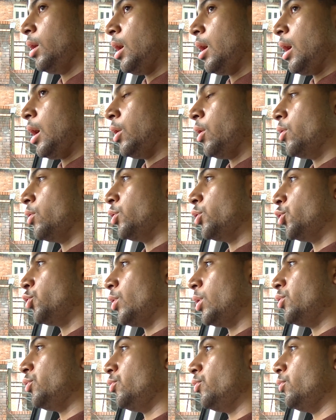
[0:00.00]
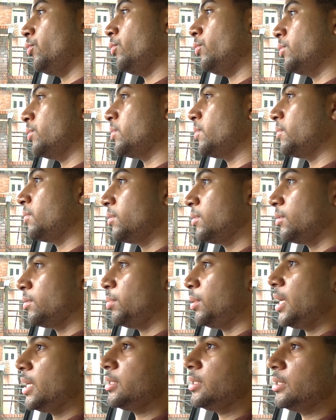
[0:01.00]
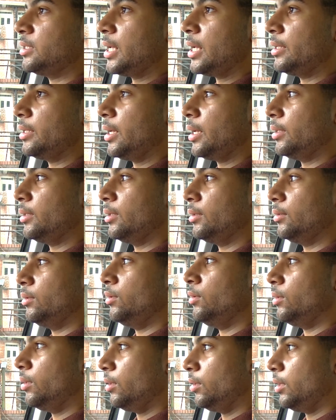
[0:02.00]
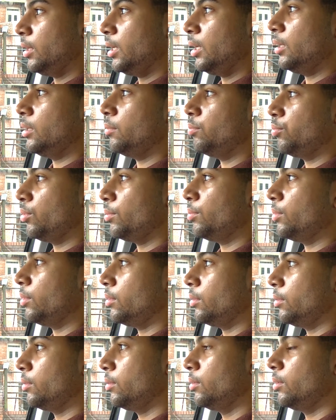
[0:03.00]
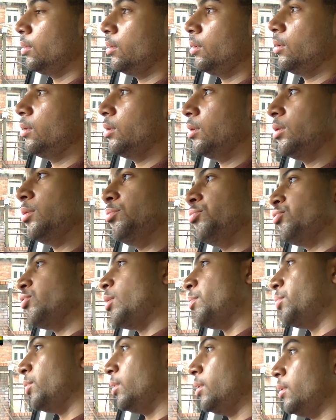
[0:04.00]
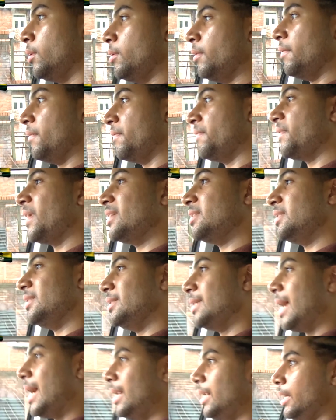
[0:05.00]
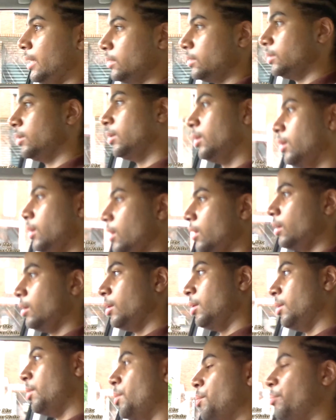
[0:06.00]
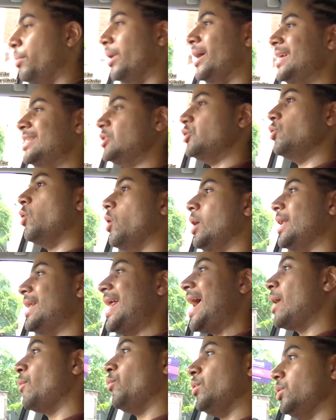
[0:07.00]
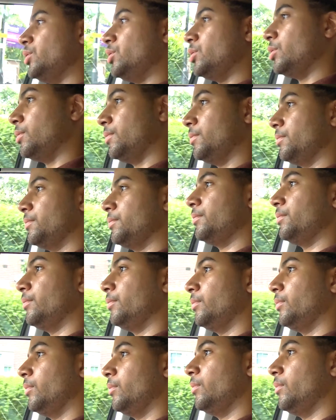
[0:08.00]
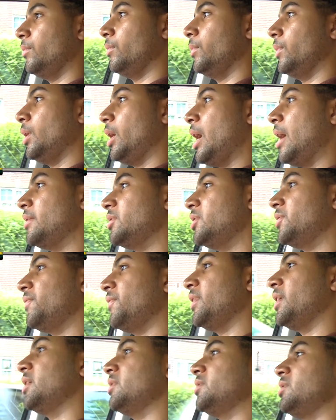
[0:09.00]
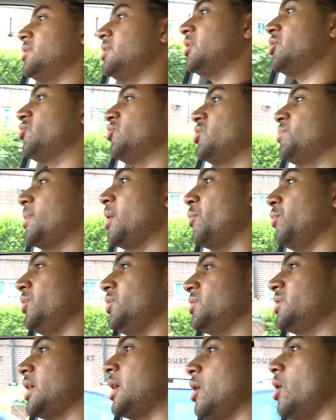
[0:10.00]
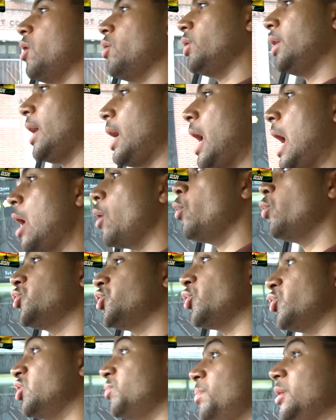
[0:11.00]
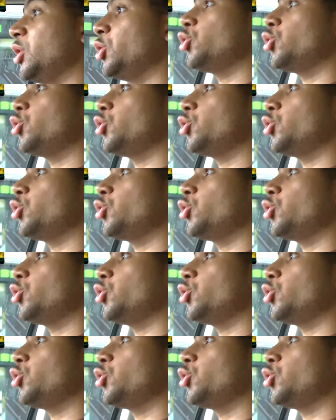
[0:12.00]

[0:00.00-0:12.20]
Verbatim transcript: Agona Swedru or some places like that. You can hear the proper proper Fanti dialect, but it's not a language. I just think it's disrespect when you say, "Oh yeah, I also speak